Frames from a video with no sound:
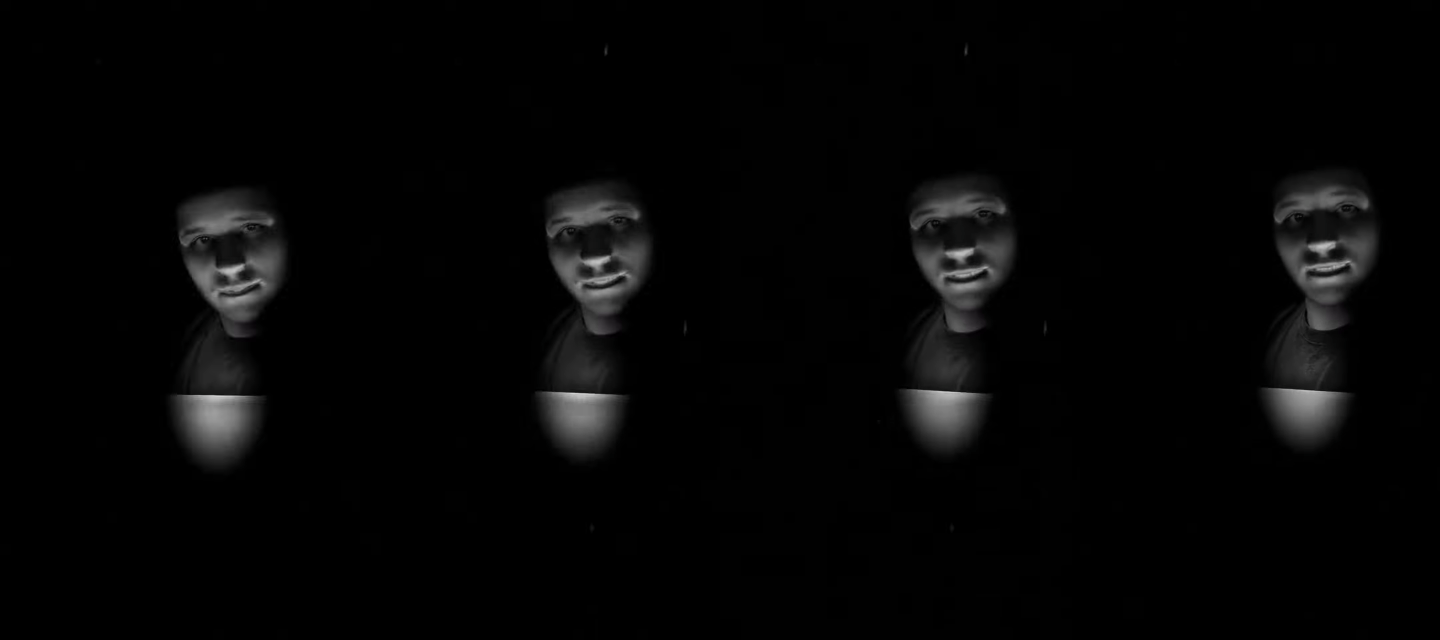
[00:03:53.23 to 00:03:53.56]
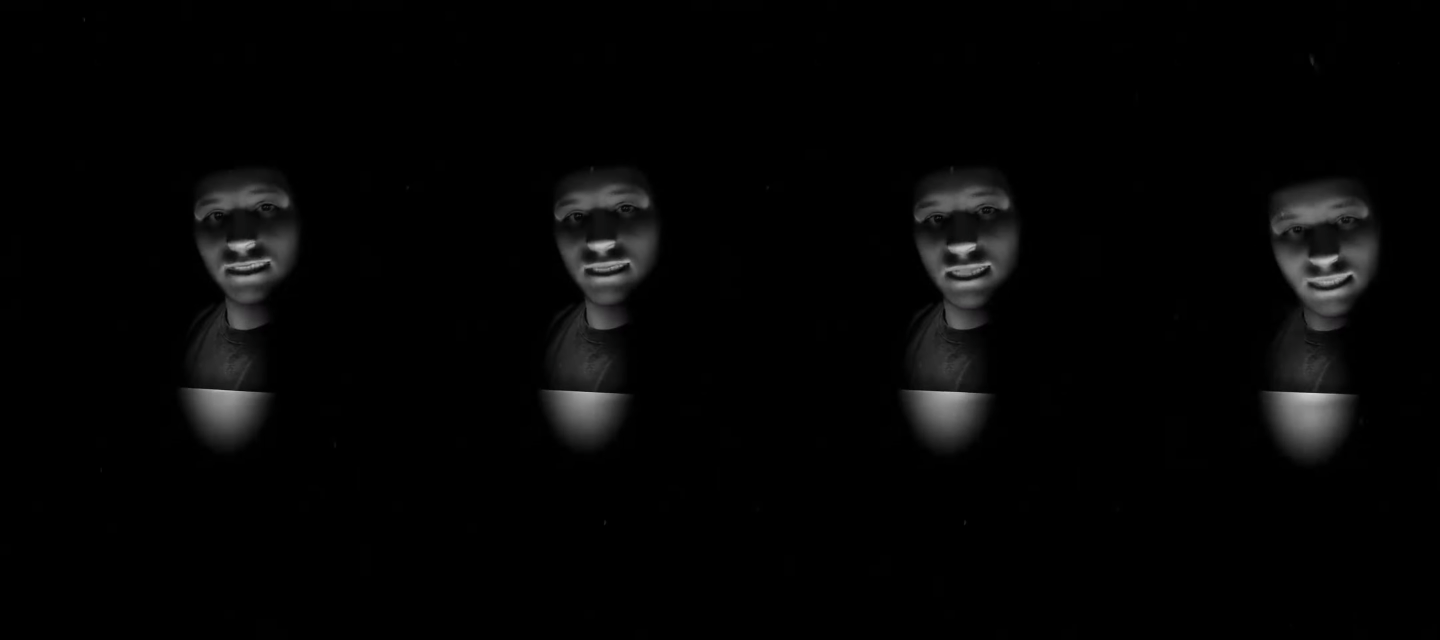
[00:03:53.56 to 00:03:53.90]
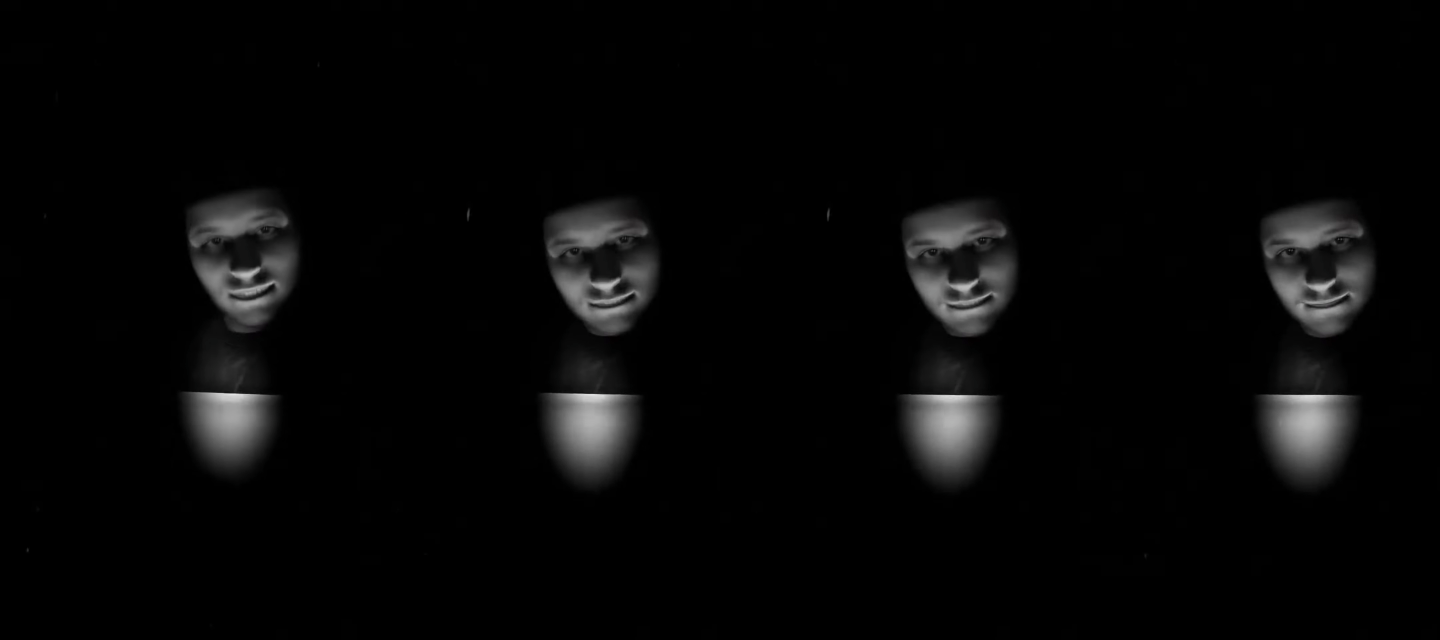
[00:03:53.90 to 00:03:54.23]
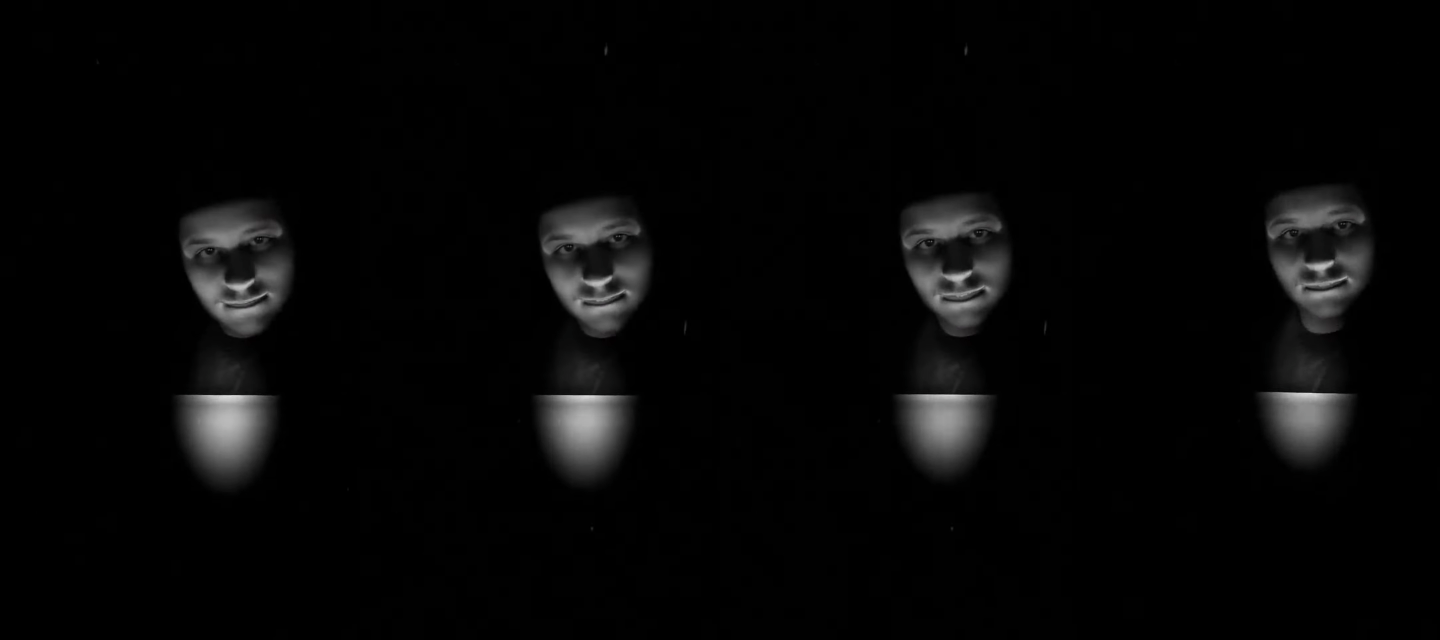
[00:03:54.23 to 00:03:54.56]
but
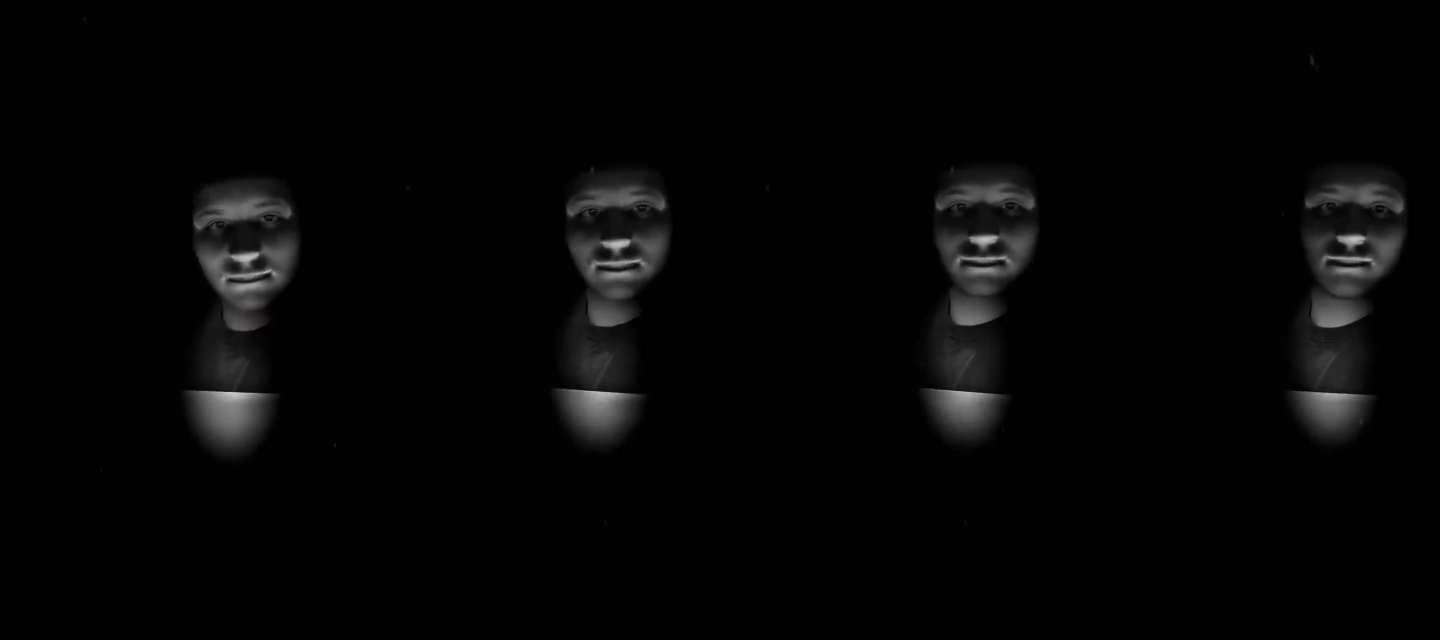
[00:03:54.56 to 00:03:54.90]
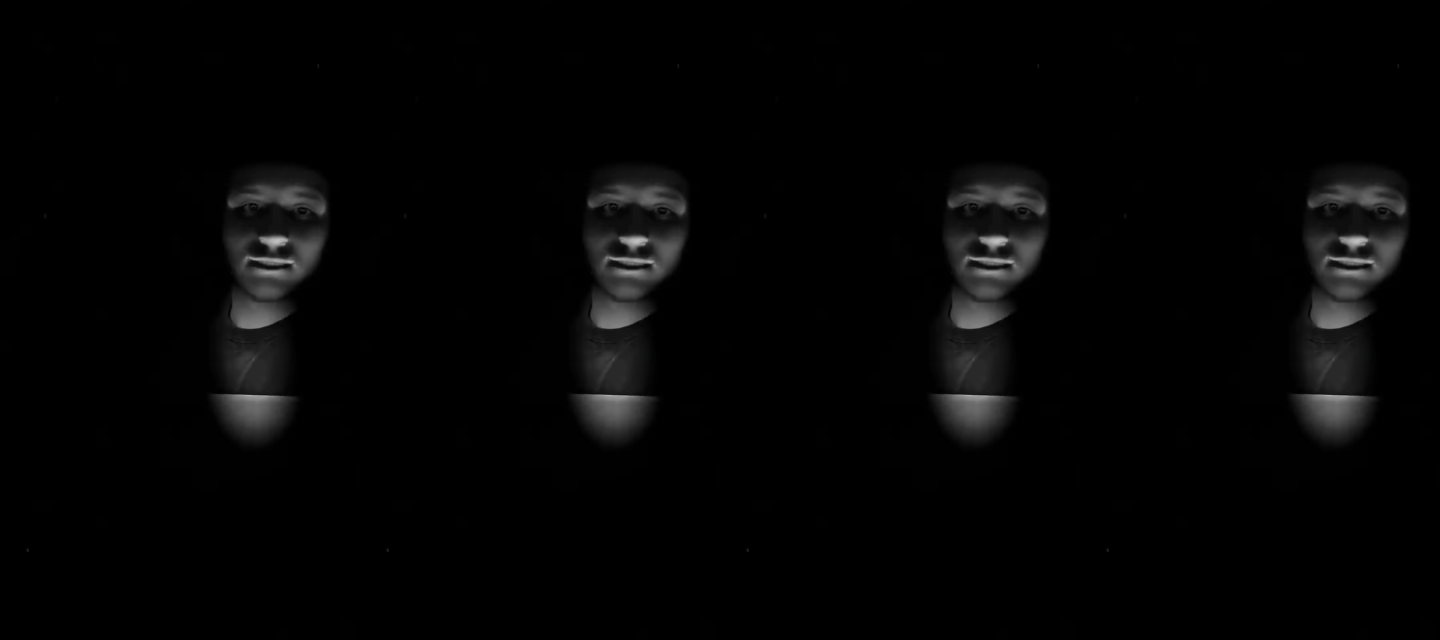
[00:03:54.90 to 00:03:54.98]
yes, it is.